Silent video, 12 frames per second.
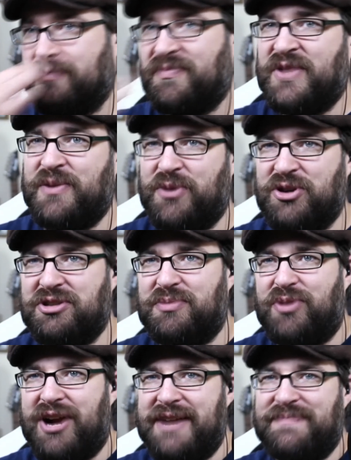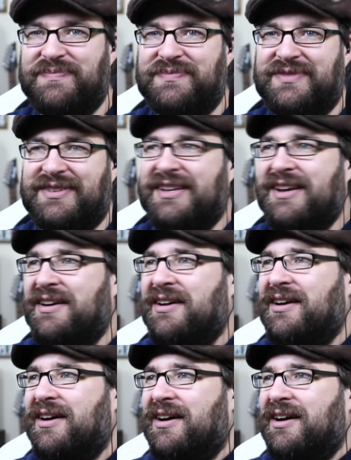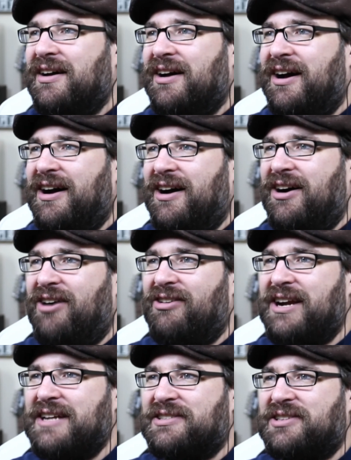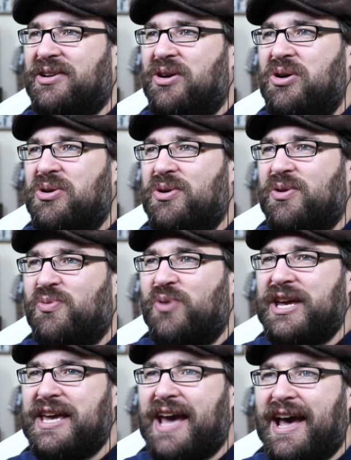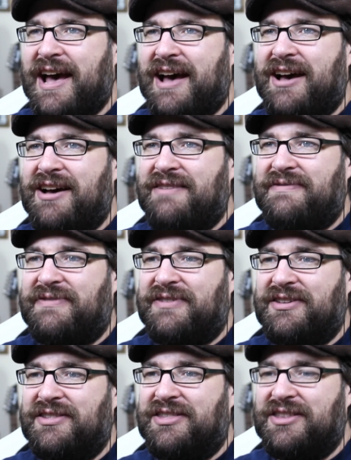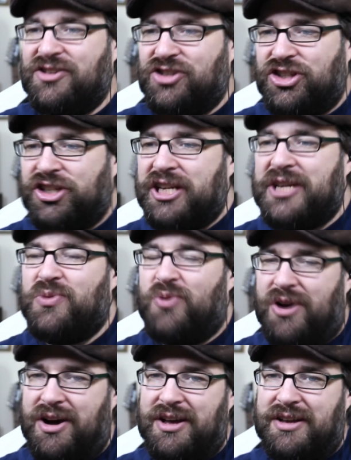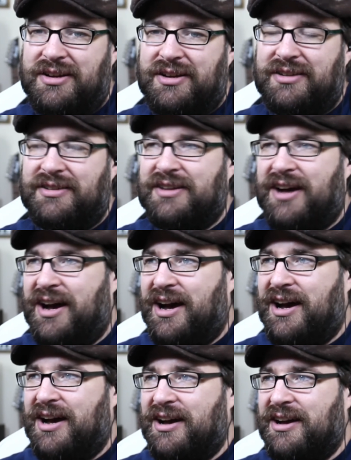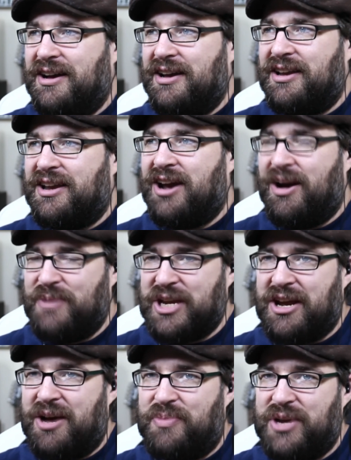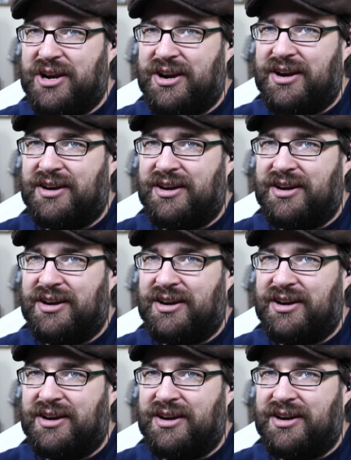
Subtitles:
The birds of prey. Beautiful. All right, so we have the G1 coming up here,